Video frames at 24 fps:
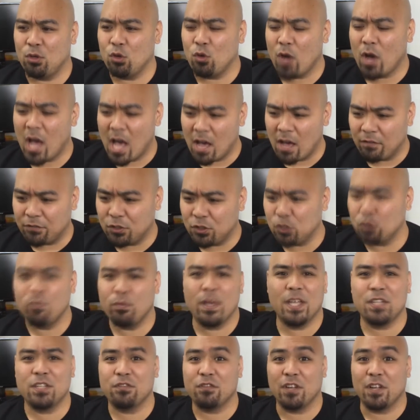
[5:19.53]
You have two
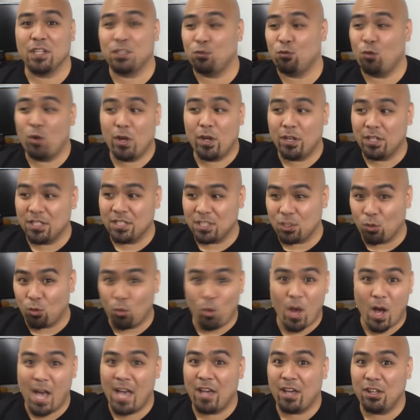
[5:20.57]
best friends. One is the
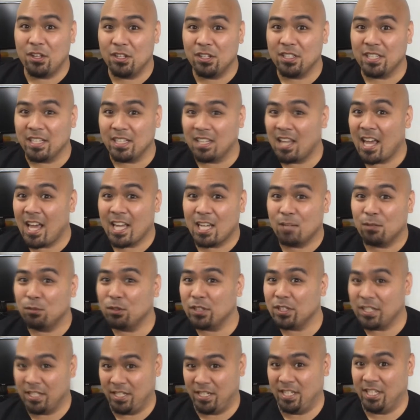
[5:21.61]
wild and
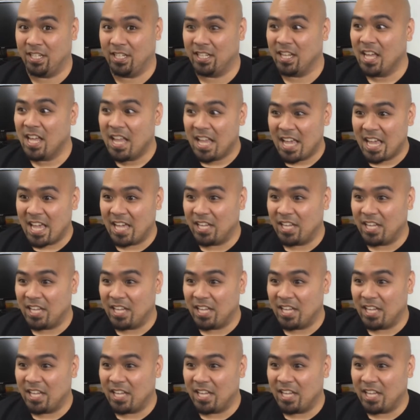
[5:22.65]
likable idiot,